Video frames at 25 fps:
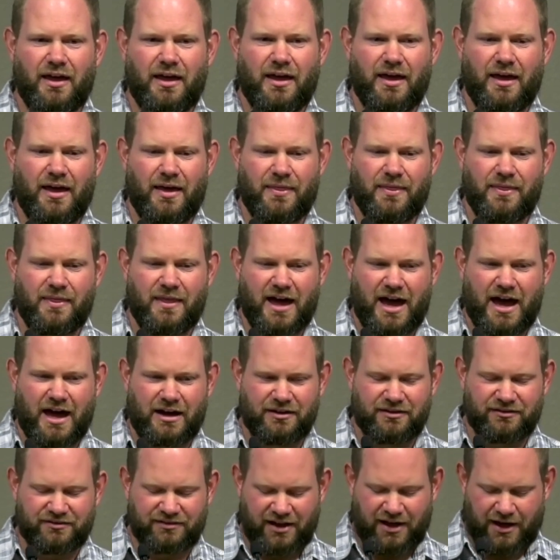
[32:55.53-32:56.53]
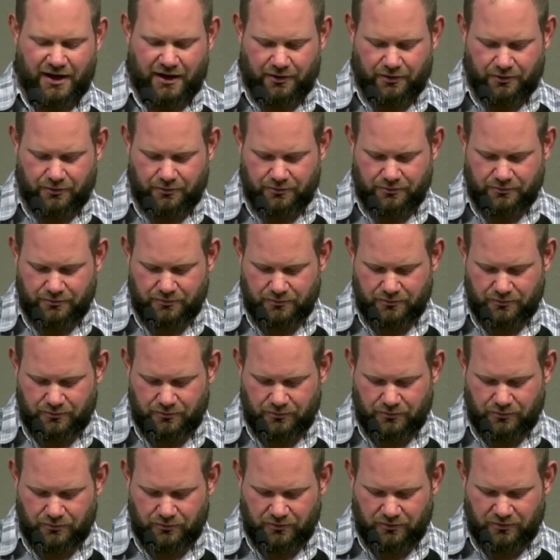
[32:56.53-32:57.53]
And that is how
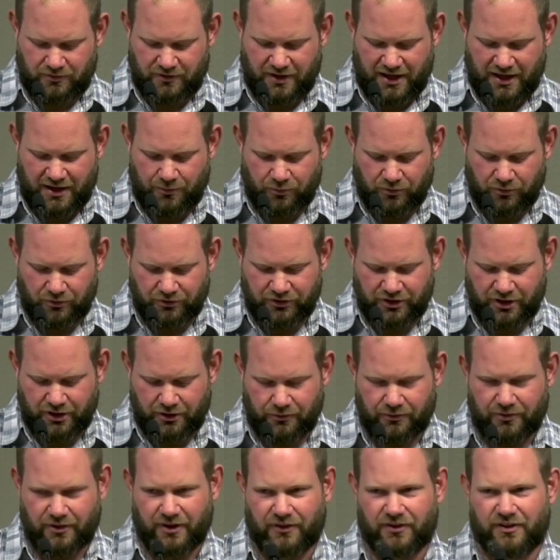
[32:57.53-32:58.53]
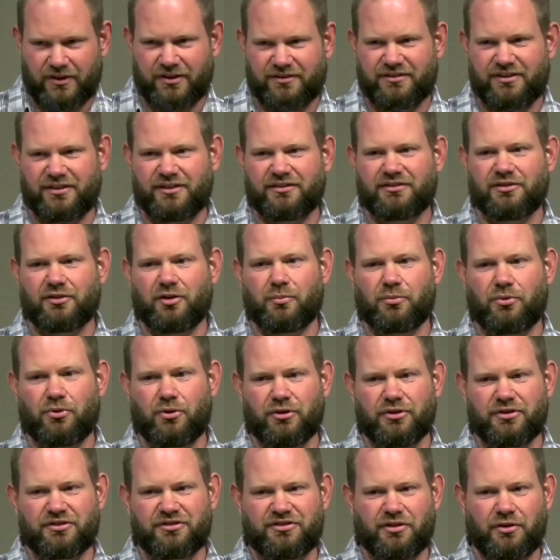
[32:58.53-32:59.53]
they will know that these things are
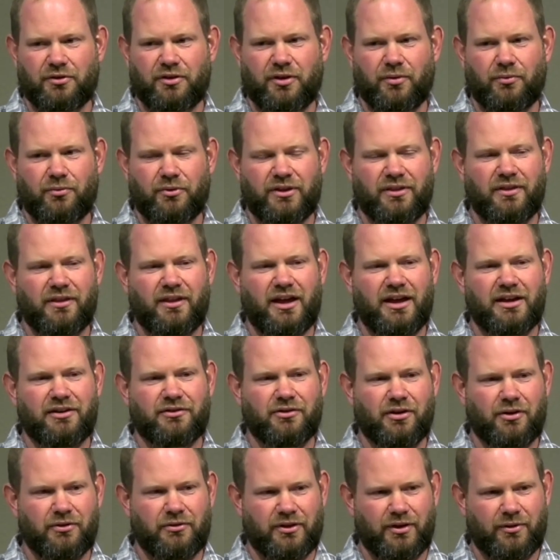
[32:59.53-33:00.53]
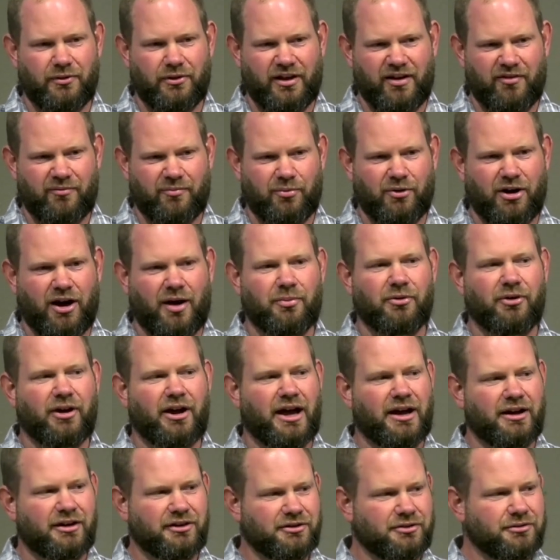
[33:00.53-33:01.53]
important so that when they grow, they will have proper
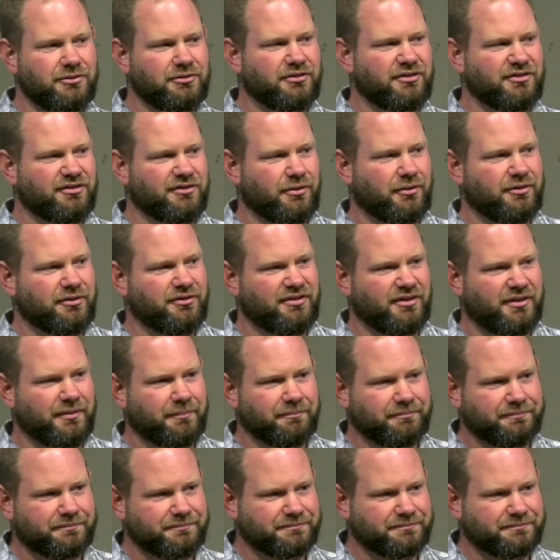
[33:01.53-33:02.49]
attitudes towards them.